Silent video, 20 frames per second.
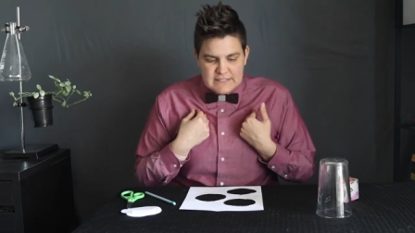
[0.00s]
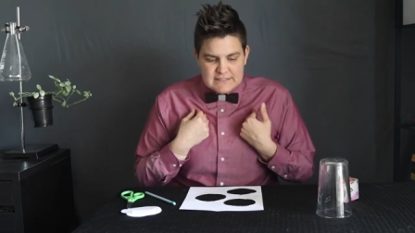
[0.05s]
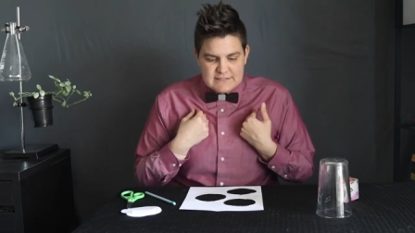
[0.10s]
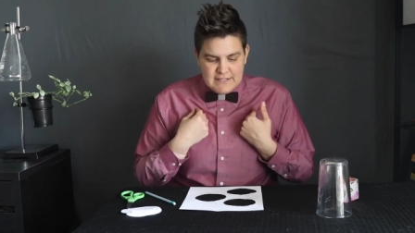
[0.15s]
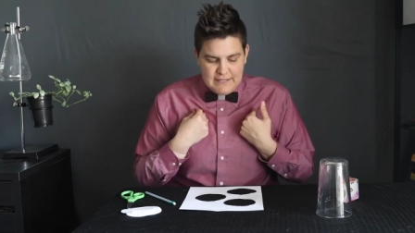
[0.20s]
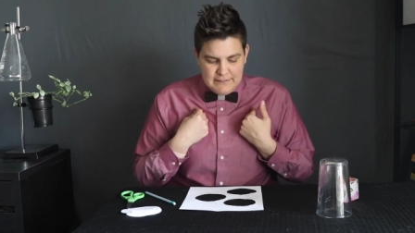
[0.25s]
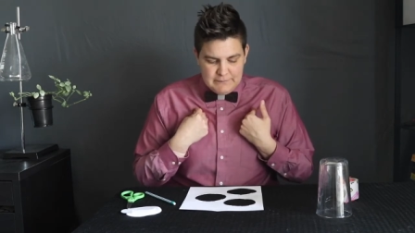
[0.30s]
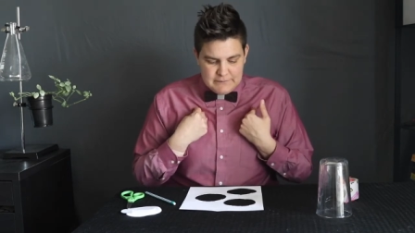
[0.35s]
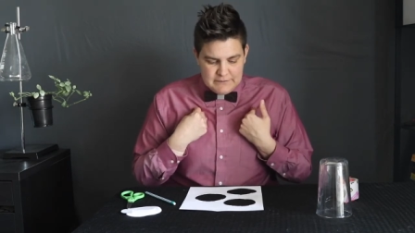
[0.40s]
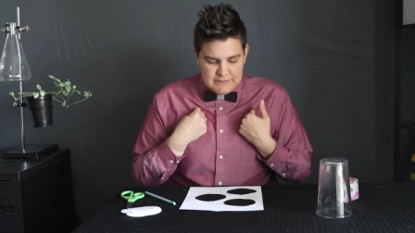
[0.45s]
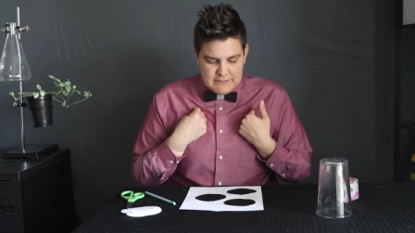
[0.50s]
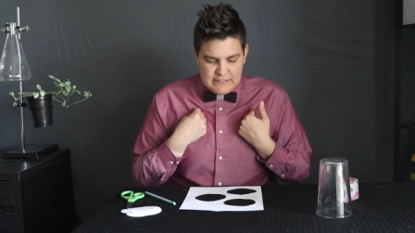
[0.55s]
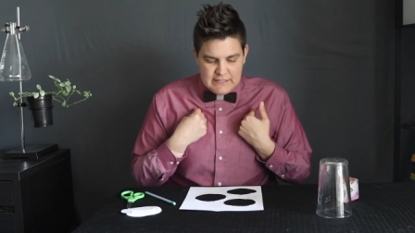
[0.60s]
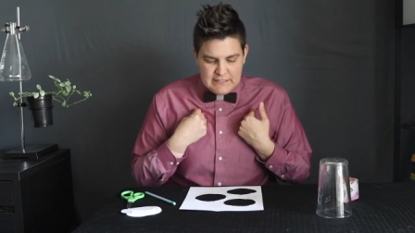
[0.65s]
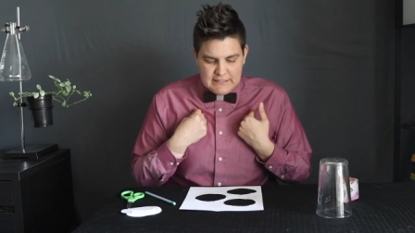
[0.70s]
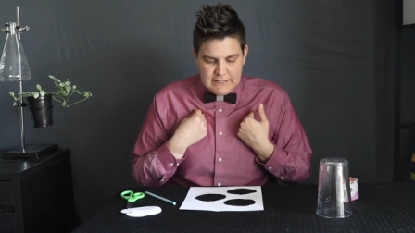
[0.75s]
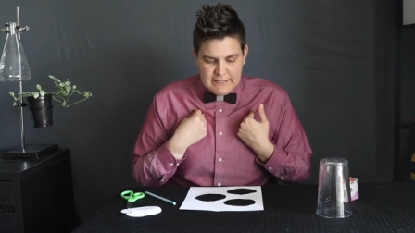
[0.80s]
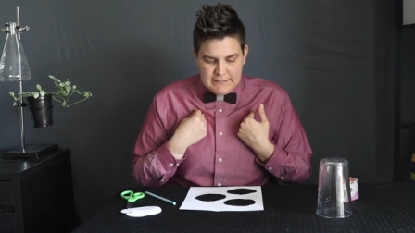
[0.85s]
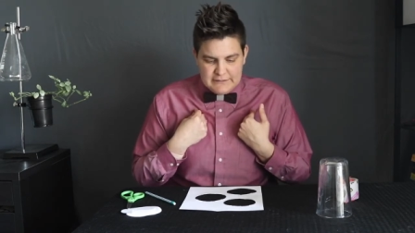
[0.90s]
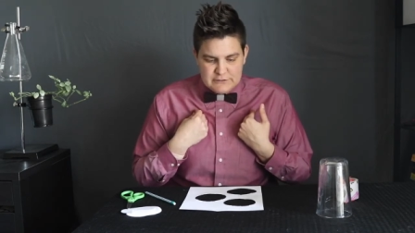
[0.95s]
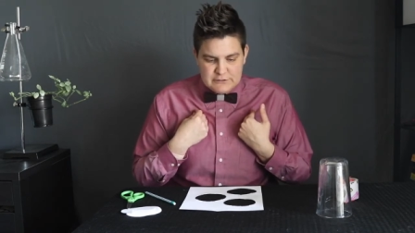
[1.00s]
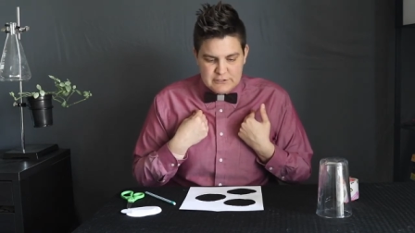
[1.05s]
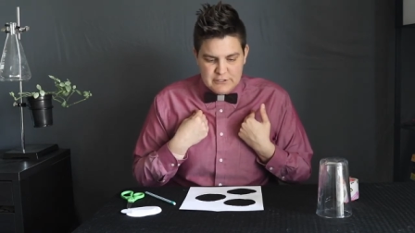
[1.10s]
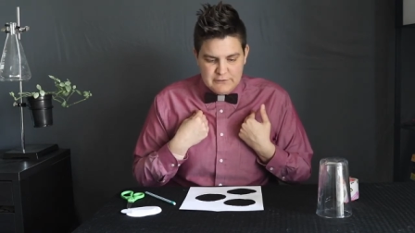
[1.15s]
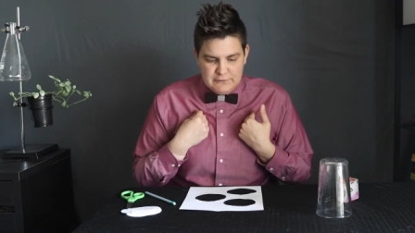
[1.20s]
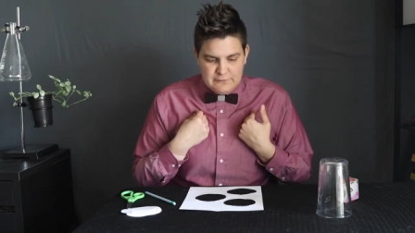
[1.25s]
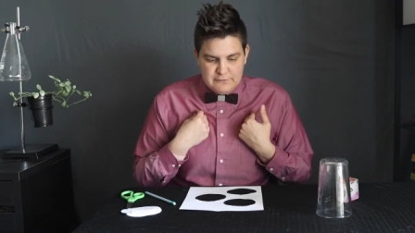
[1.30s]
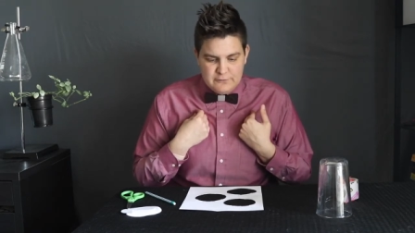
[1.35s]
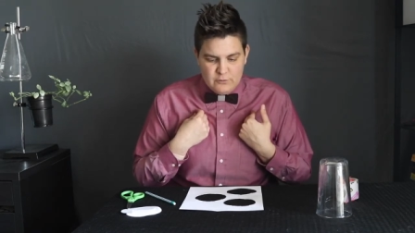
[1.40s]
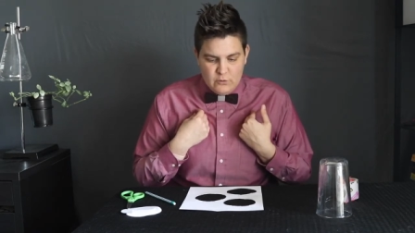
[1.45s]
is I'm gonna collect
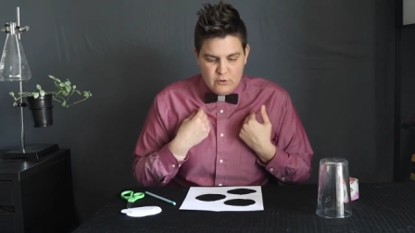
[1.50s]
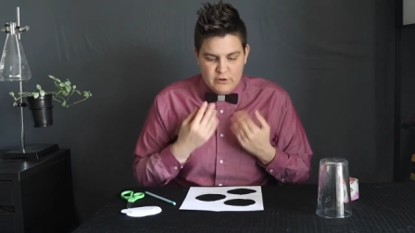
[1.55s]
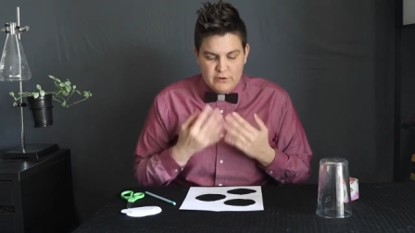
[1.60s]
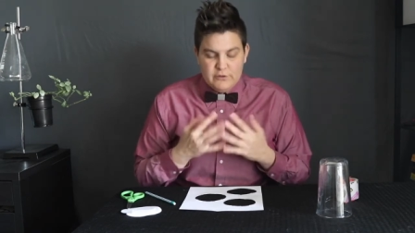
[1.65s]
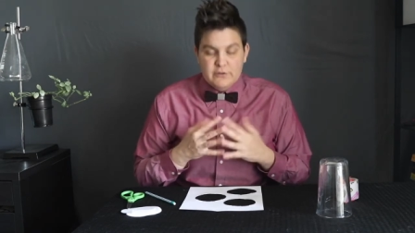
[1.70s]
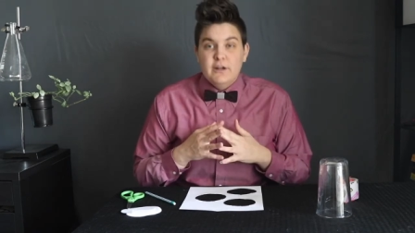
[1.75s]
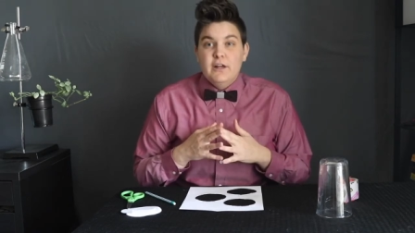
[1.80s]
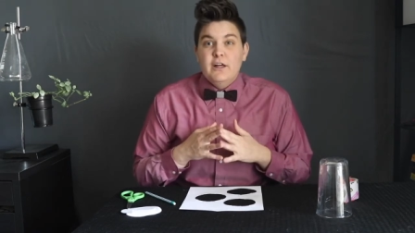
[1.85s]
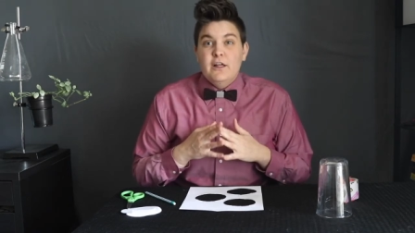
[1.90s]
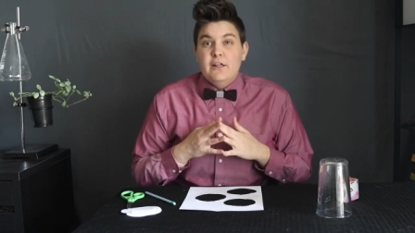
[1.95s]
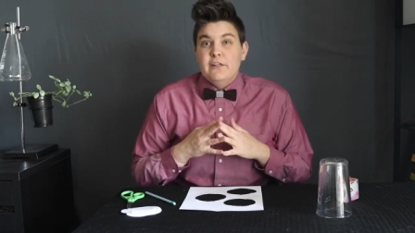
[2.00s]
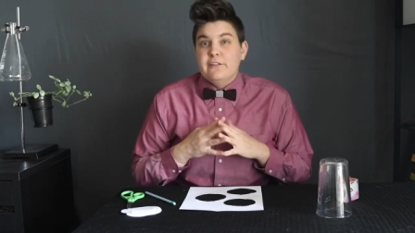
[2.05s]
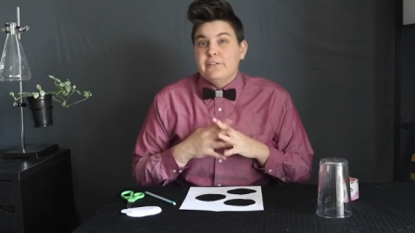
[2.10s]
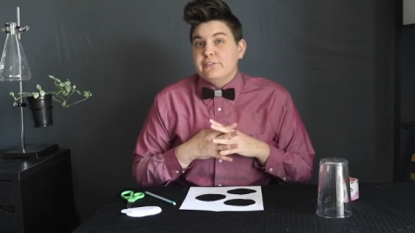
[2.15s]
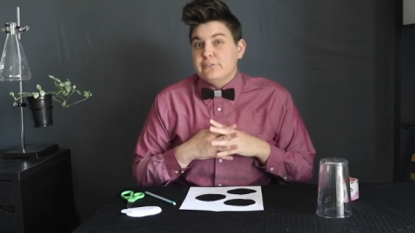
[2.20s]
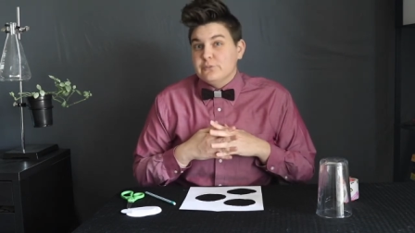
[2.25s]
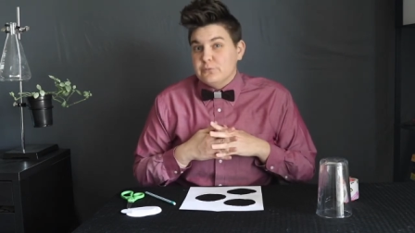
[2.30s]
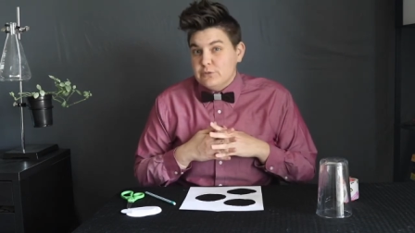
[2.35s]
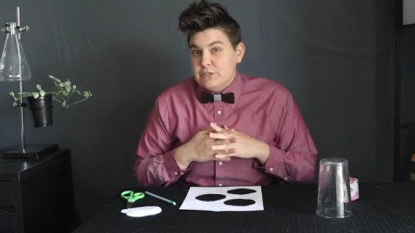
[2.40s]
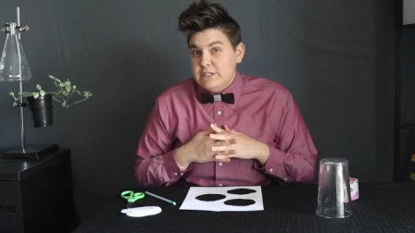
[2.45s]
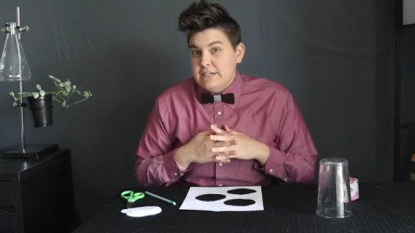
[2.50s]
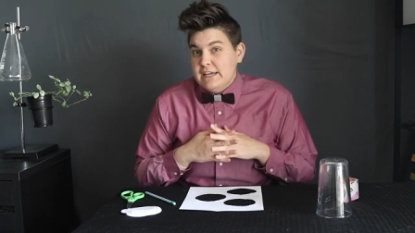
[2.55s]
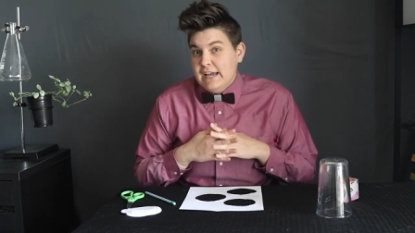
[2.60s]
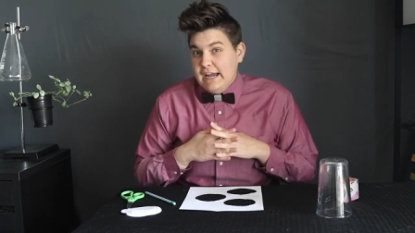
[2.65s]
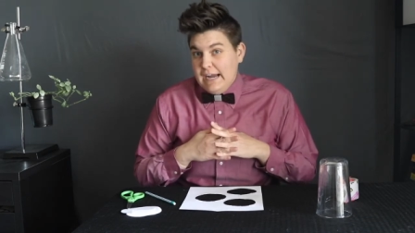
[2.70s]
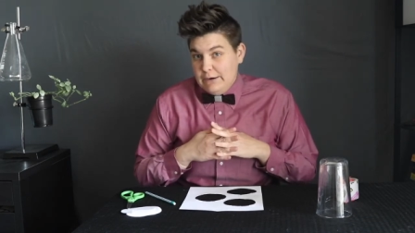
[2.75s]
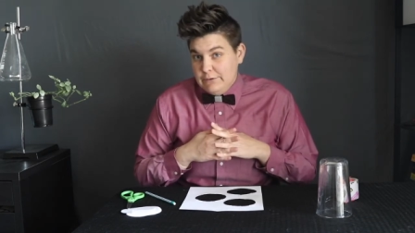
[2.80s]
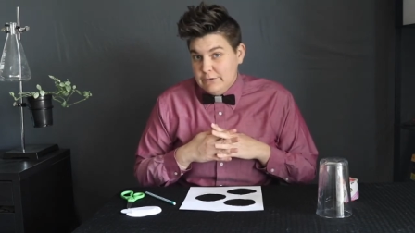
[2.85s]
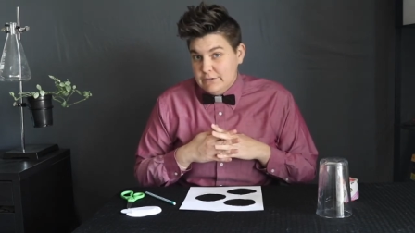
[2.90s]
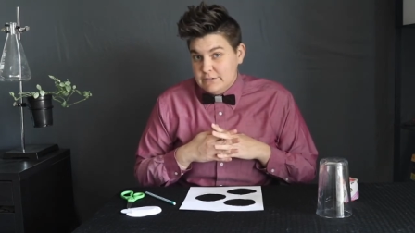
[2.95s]
for three
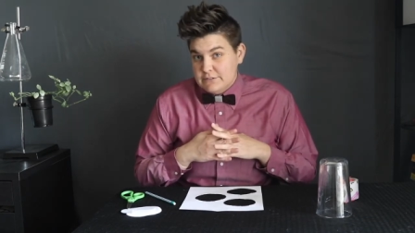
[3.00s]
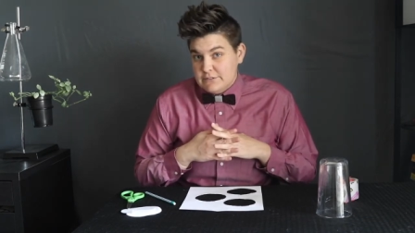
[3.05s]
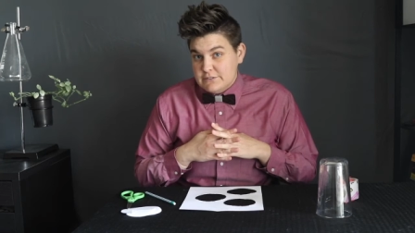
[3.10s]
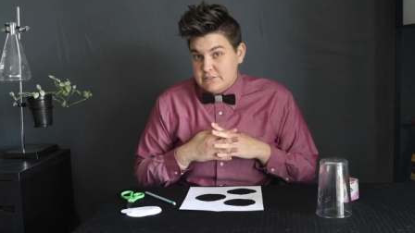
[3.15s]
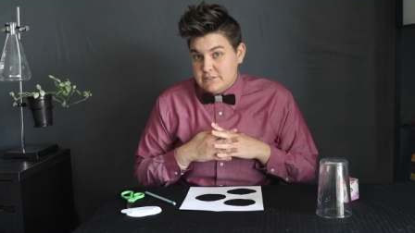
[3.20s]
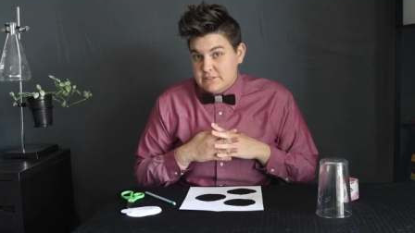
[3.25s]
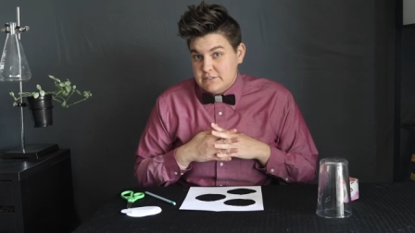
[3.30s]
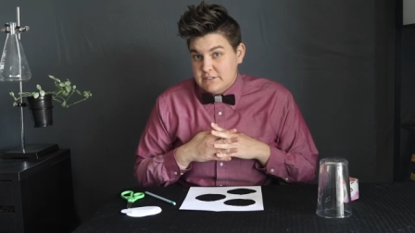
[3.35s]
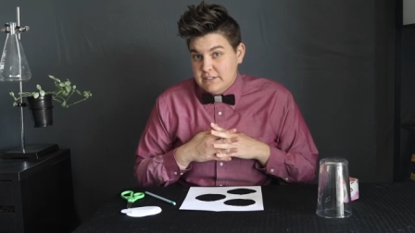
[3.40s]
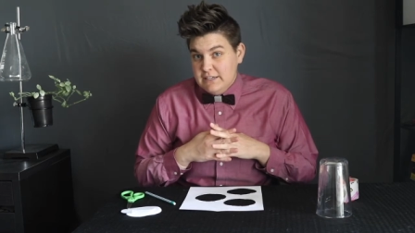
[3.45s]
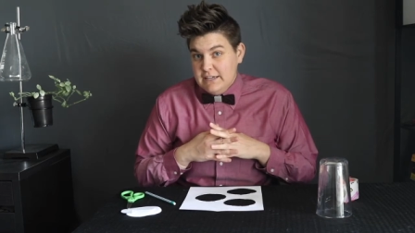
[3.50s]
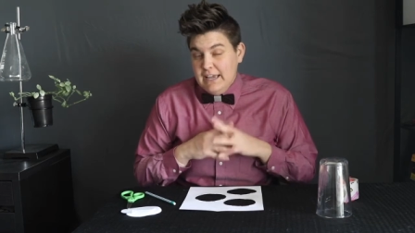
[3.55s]
hours.